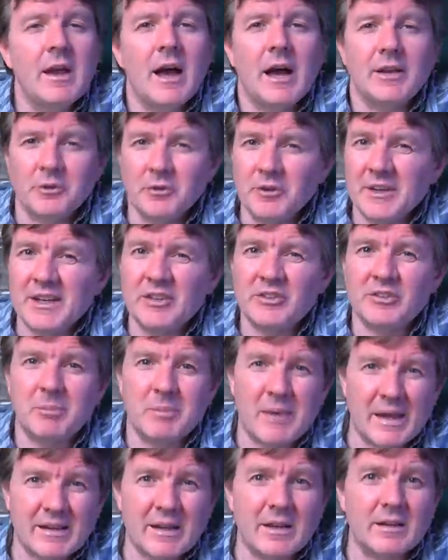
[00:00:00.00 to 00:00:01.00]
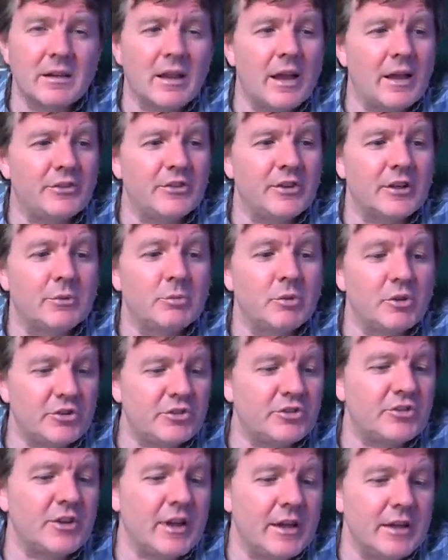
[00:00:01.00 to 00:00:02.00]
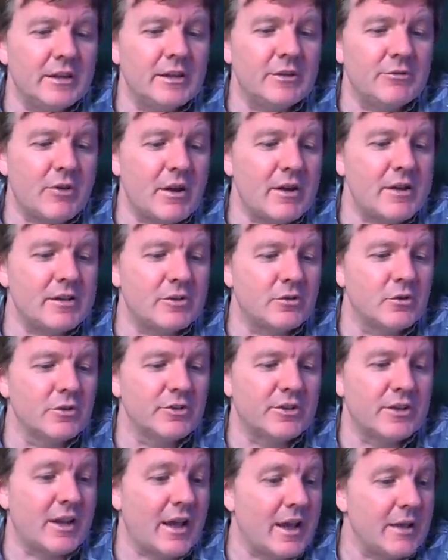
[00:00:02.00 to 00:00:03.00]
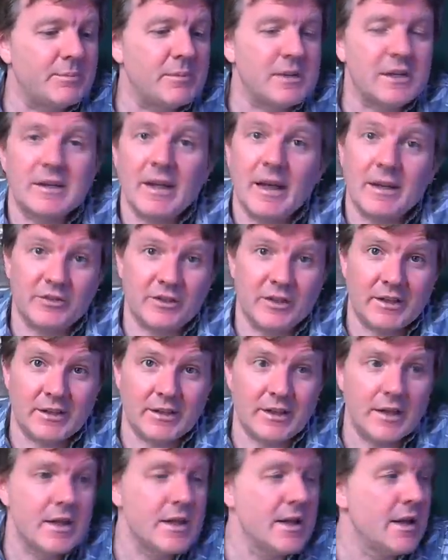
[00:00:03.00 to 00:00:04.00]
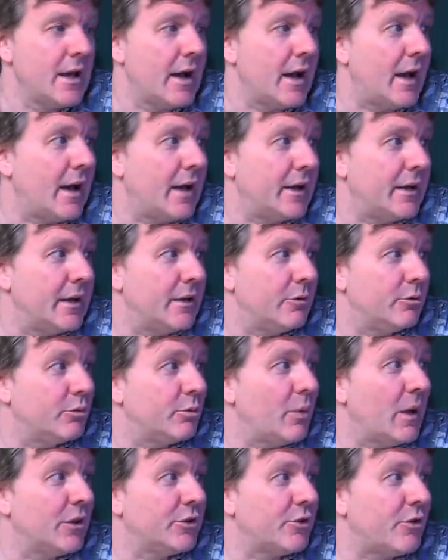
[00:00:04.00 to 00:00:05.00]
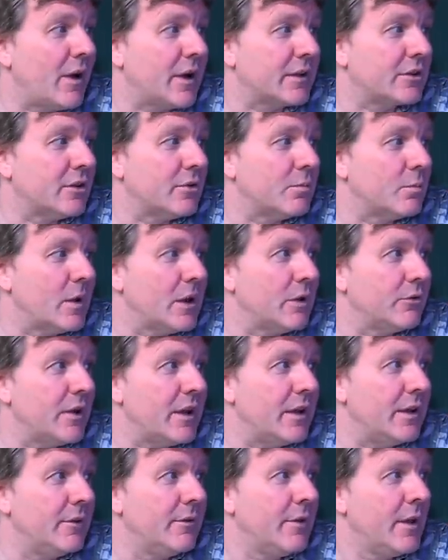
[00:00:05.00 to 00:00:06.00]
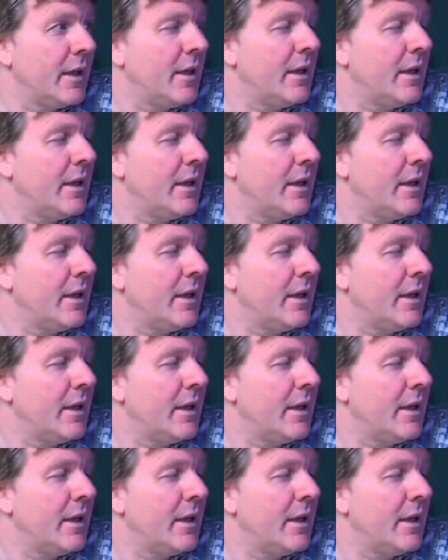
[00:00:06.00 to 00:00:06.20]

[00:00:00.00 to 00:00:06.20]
I don't think it's a mega classic, but it's certainly very good and had me guessing, and it was well directed and well written.